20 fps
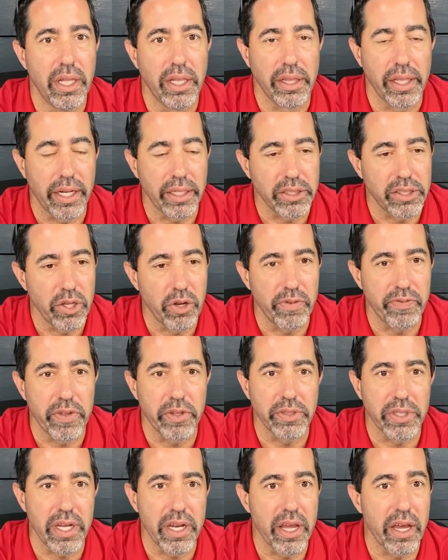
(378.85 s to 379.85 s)
Let us know if
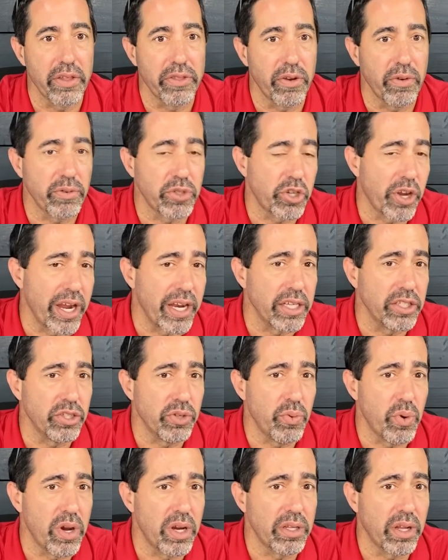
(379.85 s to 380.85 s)
there's any other trainings
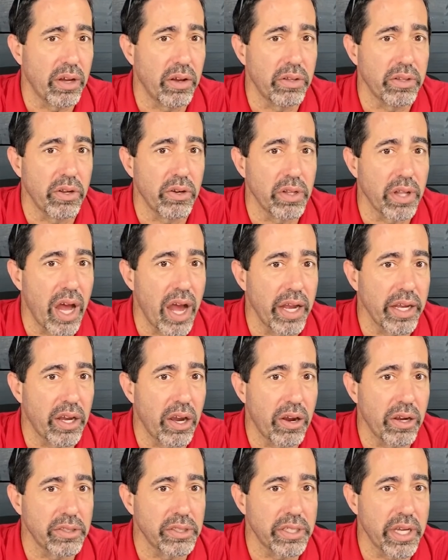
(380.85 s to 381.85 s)
you want on our line
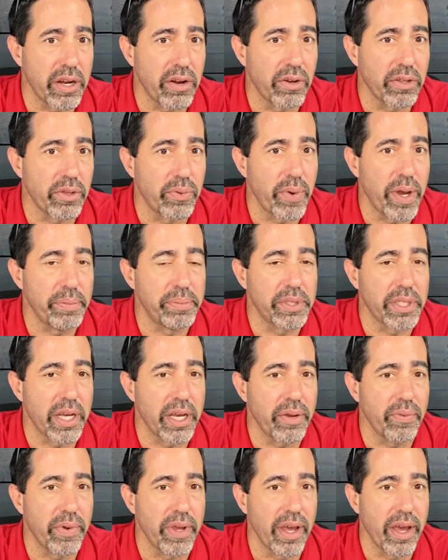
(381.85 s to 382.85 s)
cards there on the
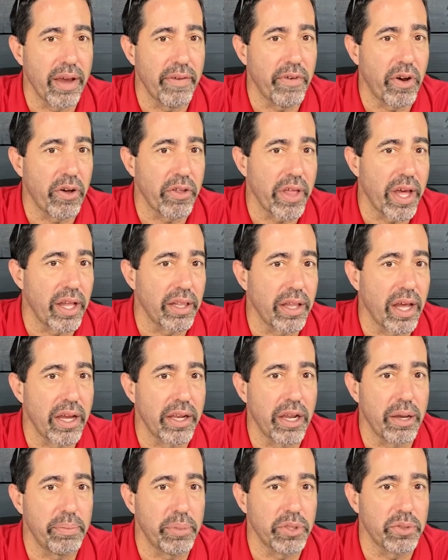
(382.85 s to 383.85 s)
website. We have all that
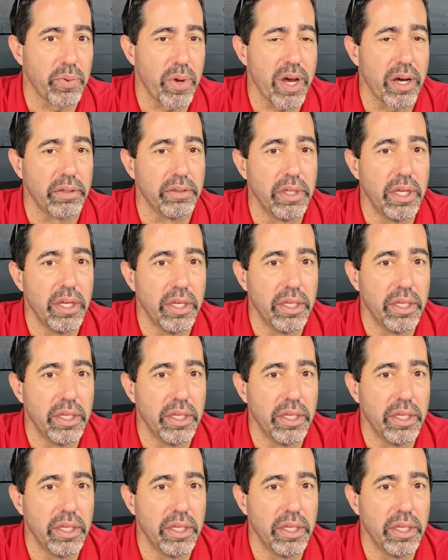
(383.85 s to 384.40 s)
lined up as well.